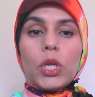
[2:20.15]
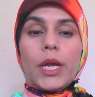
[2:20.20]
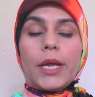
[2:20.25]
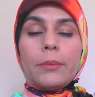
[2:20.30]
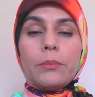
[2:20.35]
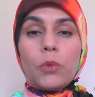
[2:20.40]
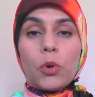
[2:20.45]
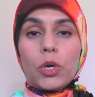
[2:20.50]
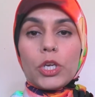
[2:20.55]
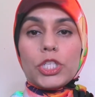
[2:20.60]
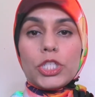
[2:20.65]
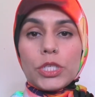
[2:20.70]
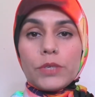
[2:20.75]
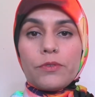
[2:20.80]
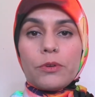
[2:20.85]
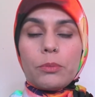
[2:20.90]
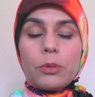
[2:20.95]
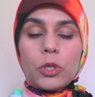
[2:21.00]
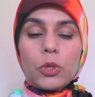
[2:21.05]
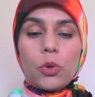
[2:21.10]
and more
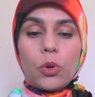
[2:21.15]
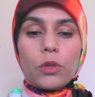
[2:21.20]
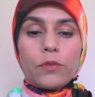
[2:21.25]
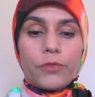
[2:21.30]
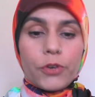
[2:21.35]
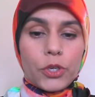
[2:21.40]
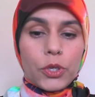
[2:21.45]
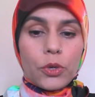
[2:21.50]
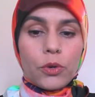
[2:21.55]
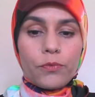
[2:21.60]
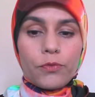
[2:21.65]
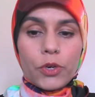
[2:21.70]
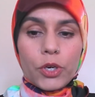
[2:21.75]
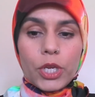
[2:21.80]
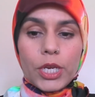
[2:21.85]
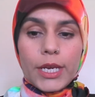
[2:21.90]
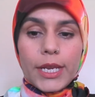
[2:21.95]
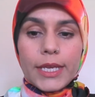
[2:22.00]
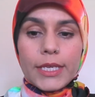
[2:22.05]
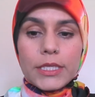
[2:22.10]
achievable goal for
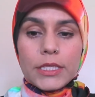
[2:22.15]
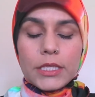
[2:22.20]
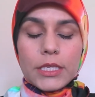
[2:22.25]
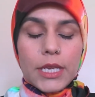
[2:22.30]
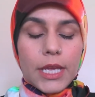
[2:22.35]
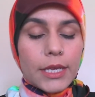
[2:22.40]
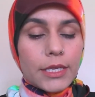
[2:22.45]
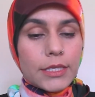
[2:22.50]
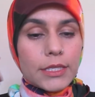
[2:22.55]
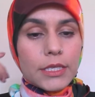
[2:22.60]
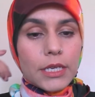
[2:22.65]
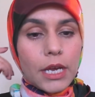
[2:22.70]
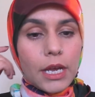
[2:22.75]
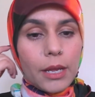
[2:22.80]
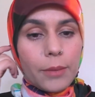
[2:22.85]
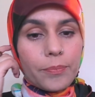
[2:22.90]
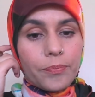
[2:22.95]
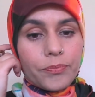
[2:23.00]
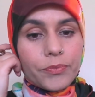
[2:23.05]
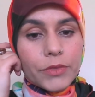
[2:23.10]
your next
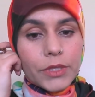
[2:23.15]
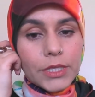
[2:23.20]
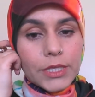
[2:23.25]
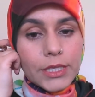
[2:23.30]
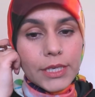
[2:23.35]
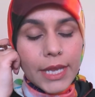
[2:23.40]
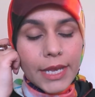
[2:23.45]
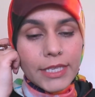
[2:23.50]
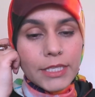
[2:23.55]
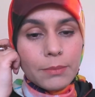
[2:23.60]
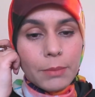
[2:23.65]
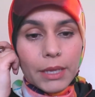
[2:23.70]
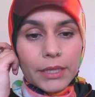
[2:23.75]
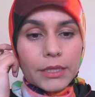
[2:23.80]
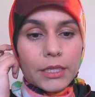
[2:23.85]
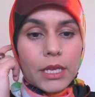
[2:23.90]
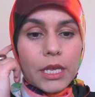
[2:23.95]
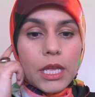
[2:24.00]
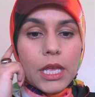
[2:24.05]
month.